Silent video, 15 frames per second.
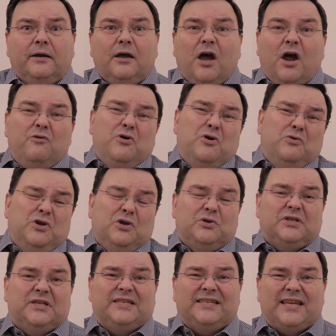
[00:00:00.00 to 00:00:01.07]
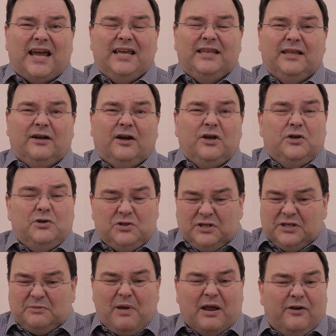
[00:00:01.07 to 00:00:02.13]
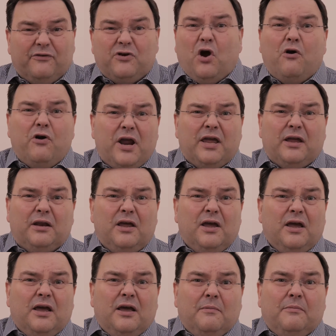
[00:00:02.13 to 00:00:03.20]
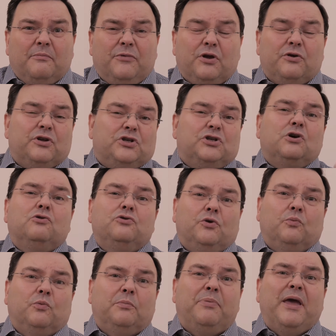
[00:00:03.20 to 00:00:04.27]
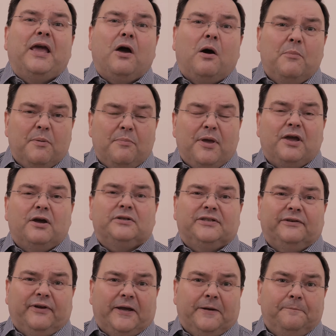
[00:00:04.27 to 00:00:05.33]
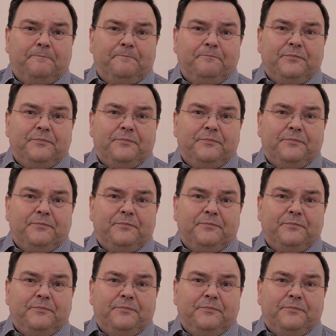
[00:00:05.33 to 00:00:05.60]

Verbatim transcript: Haroon used to say that I used to smell of curry and the other children would pick on me because of it.